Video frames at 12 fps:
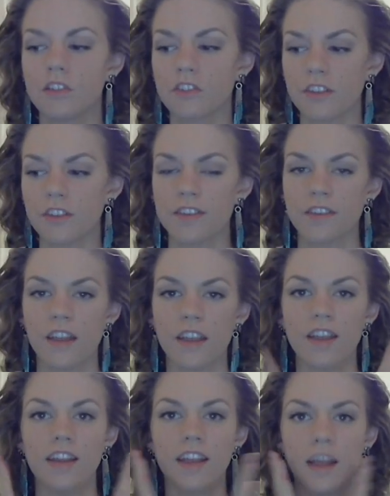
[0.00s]
Just
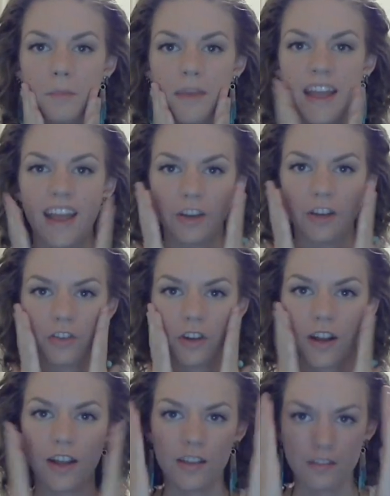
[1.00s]
take it and pat
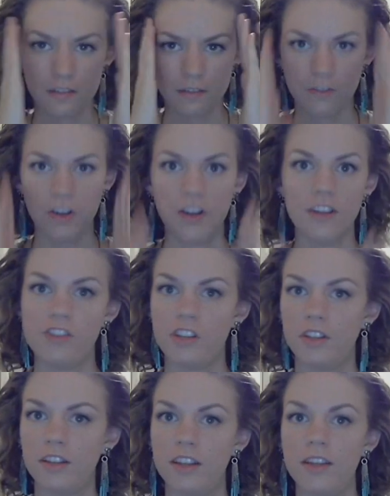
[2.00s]
dry very
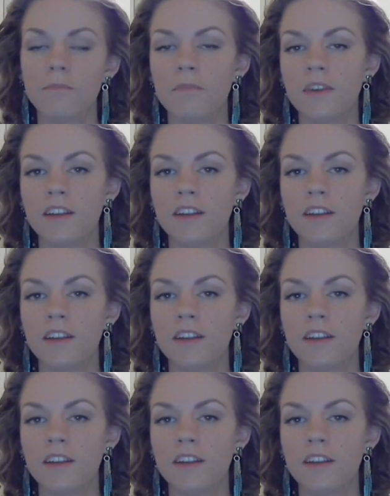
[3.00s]
gently.